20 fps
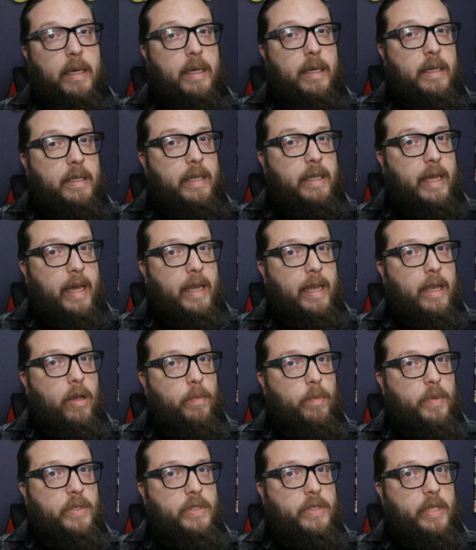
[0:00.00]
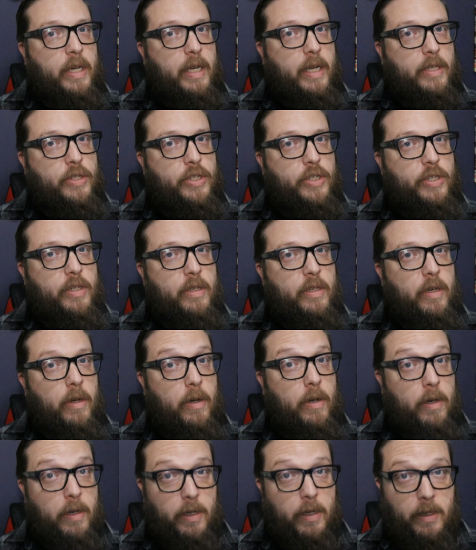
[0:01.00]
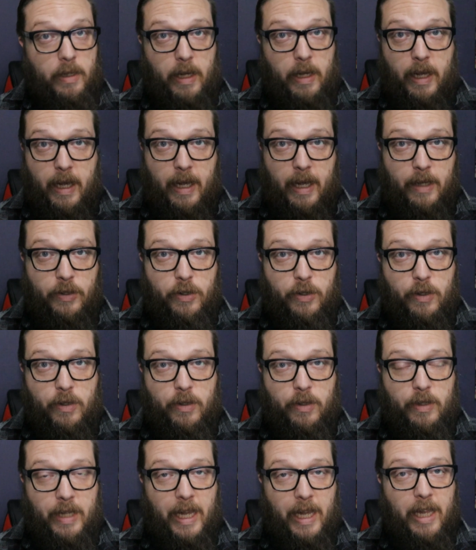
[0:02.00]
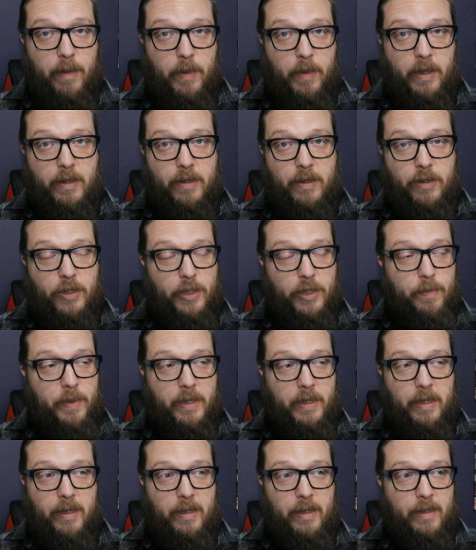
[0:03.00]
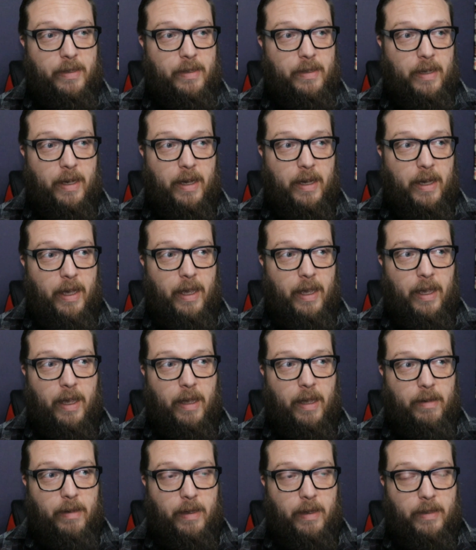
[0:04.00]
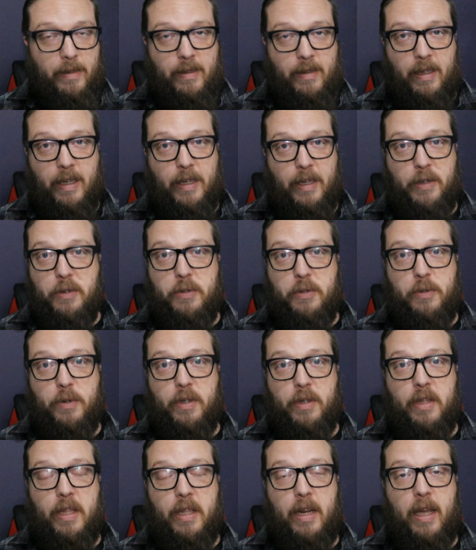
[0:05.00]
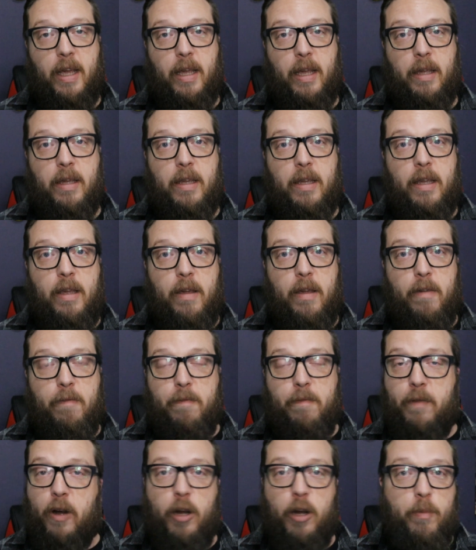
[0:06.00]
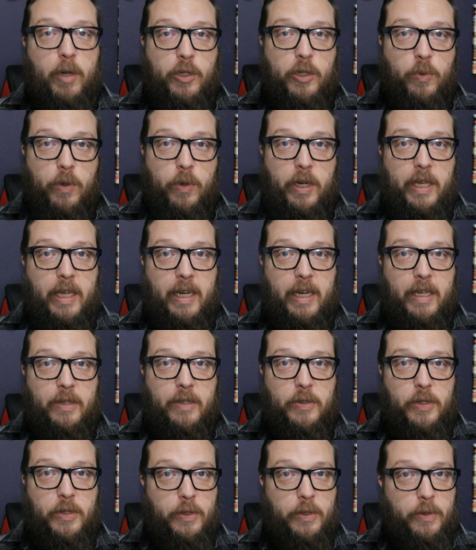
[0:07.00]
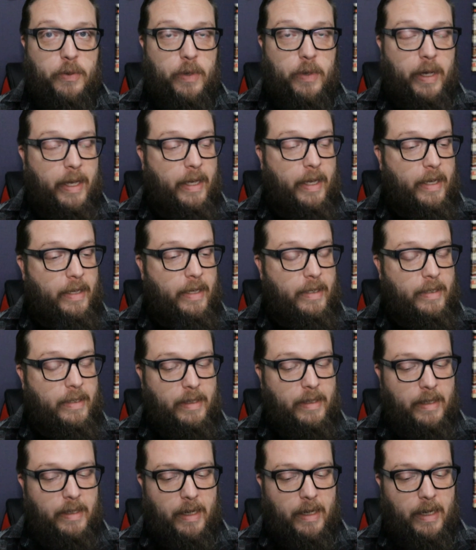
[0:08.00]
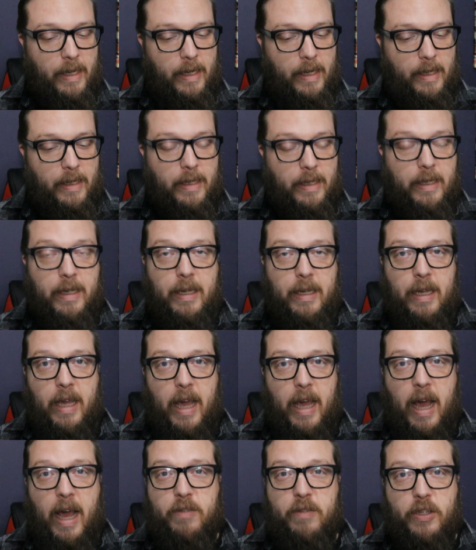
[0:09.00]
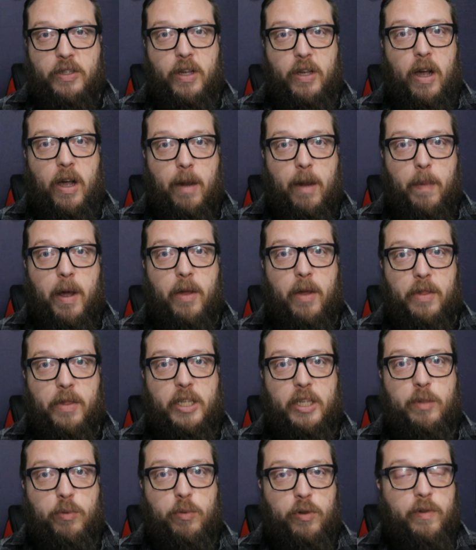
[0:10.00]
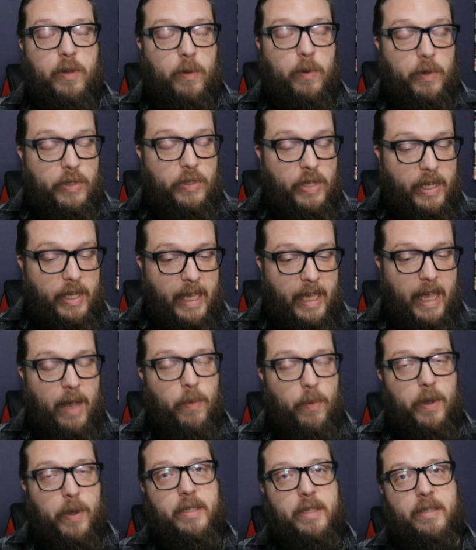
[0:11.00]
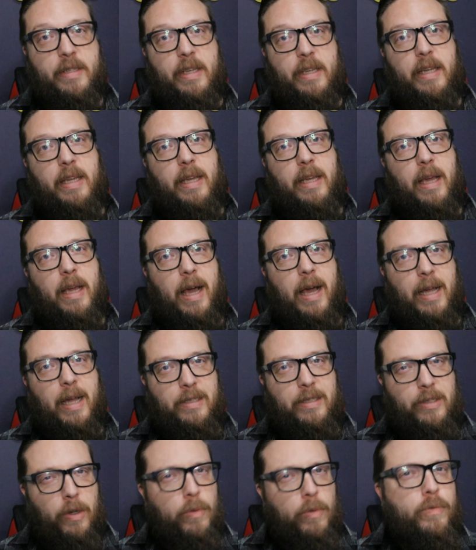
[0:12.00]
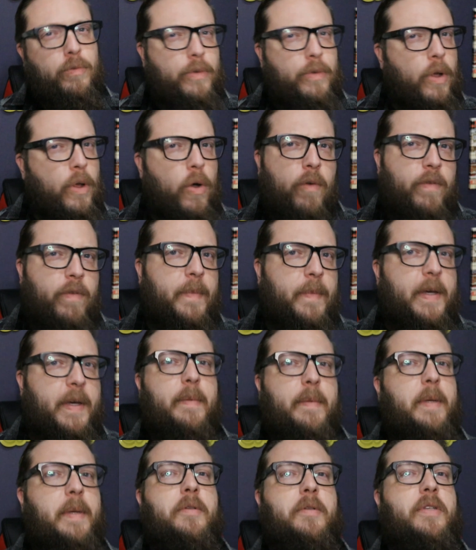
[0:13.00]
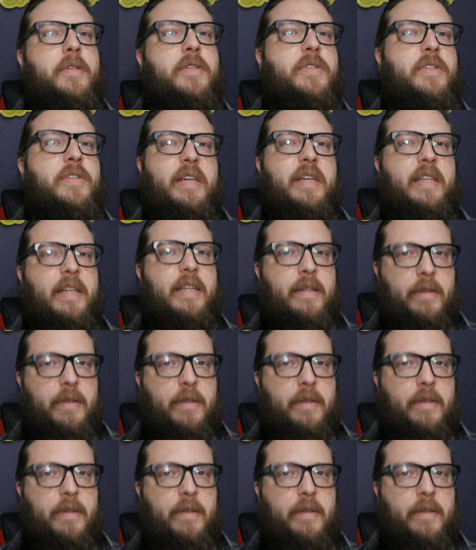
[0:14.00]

Can't help but touch on entertainment just because it's the industry that I very much want to get into, and have to talk about this movie, which I can't wait to see. I don't know if I'm going to be able to see it in